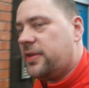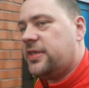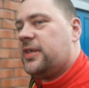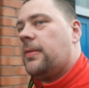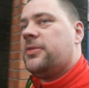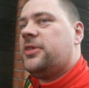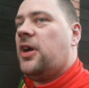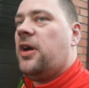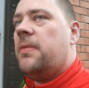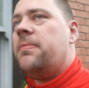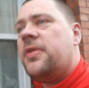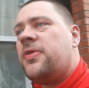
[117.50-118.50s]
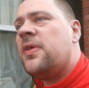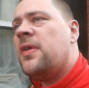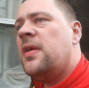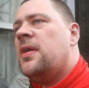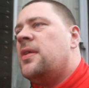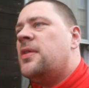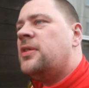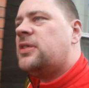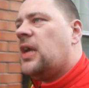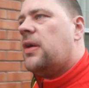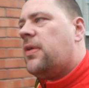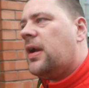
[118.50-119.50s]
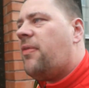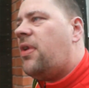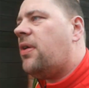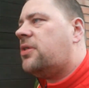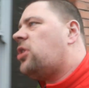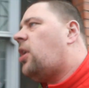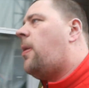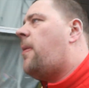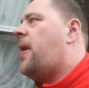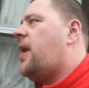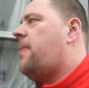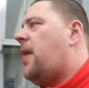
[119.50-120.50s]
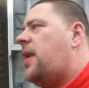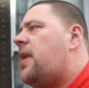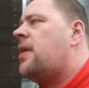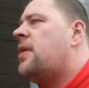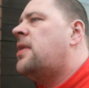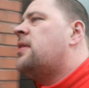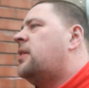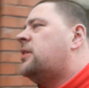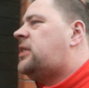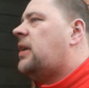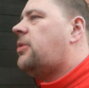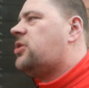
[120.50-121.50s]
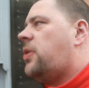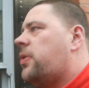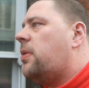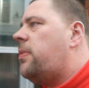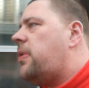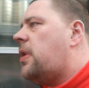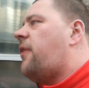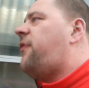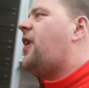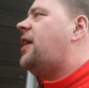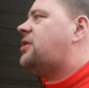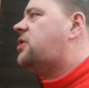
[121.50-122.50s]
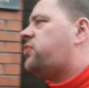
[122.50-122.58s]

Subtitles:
one sometimes. So we're gonna have a little top up here, mate. See what's going on. Oh, we've got flats